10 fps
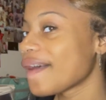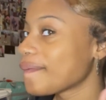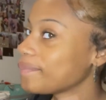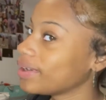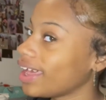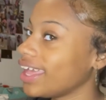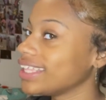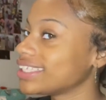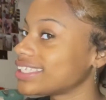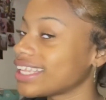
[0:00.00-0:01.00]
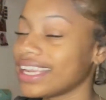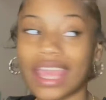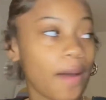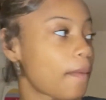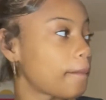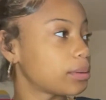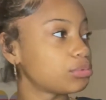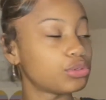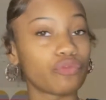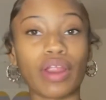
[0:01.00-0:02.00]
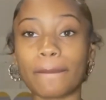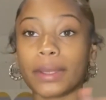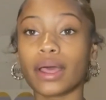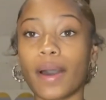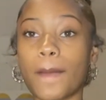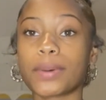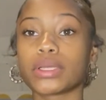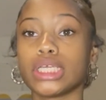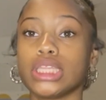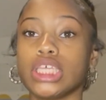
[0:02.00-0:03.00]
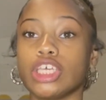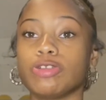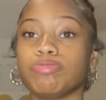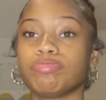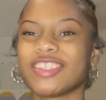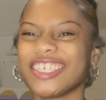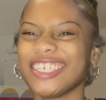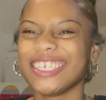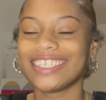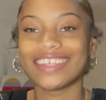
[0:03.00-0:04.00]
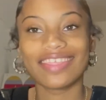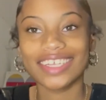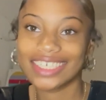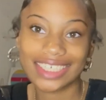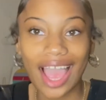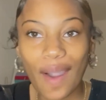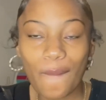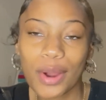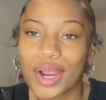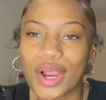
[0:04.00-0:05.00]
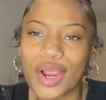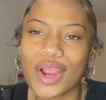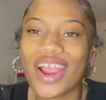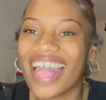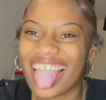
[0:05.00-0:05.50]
But now I'm about to wrap it up and then get in the shower.